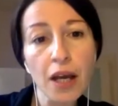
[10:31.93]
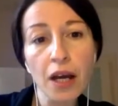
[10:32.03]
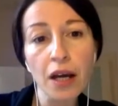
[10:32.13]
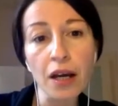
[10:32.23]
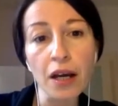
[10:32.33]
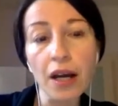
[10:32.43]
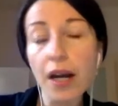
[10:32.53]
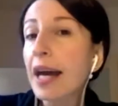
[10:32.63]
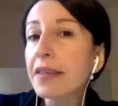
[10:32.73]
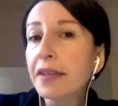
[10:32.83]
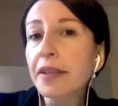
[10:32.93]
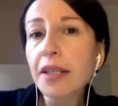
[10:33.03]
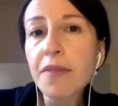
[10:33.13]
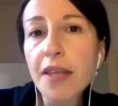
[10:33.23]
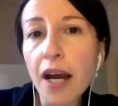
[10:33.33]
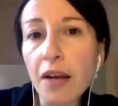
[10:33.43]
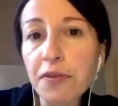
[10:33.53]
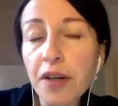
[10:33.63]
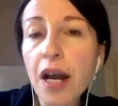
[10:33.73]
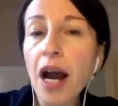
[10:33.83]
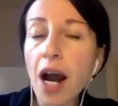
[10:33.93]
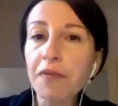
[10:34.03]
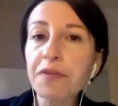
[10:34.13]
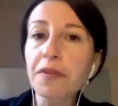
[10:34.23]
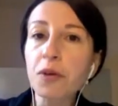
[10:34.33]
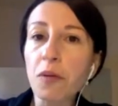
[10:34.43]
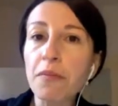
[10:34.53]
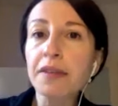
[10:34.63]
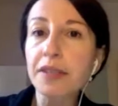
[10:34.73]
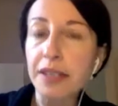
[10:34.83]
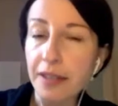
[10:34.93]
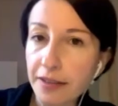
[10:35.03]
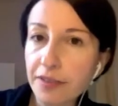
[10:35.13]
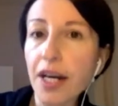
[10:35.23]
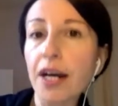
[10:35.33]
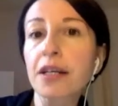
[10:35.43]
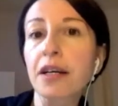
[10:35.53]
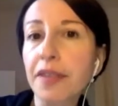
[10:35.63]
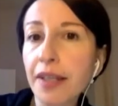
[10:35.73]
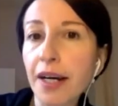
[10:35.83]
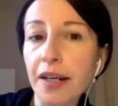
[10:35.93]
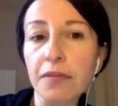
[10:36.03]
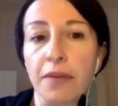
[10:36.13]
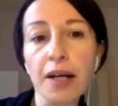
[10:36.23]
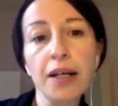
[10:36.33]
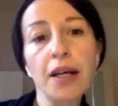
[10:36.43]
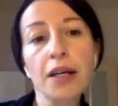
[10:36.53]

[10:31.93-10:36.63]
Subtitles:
as he did himself. After commenting the entire De Anima,